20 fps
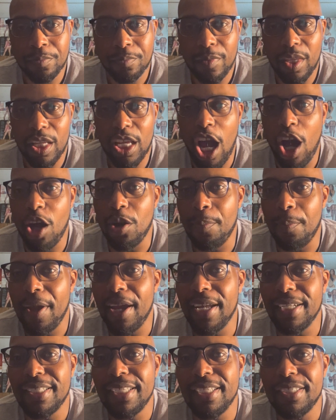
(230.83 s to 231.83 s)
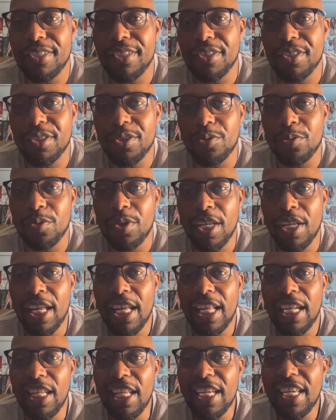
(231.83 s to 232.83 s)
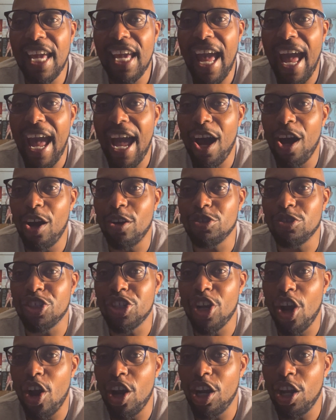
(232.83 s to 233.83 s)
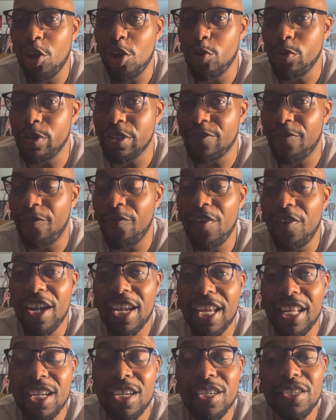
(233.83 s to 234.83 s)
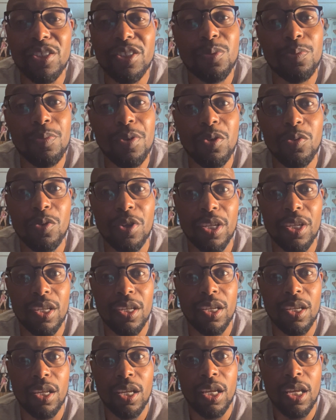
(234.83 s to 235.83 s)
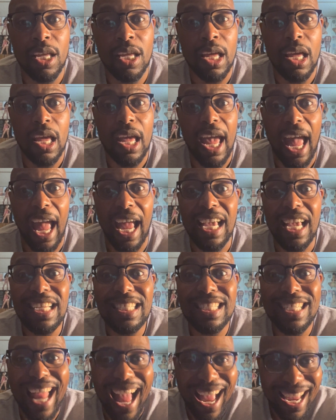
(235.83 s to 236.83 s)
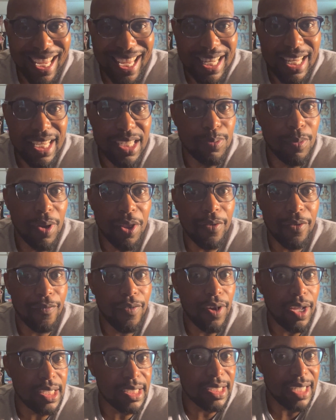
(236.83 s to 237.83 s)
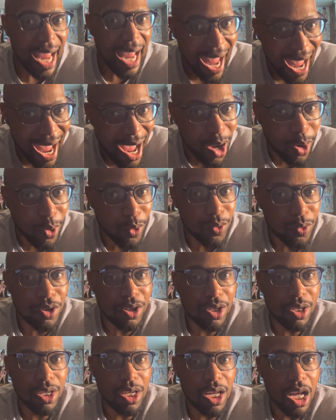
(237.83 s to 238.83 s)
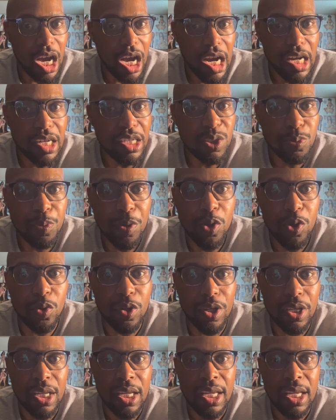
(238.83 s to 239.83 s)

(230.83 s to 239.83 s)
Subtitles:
y'all to pay attention to. Look at how Charlo is fucking undisputed. And he's knocking these motherfuckers out. Undisputed.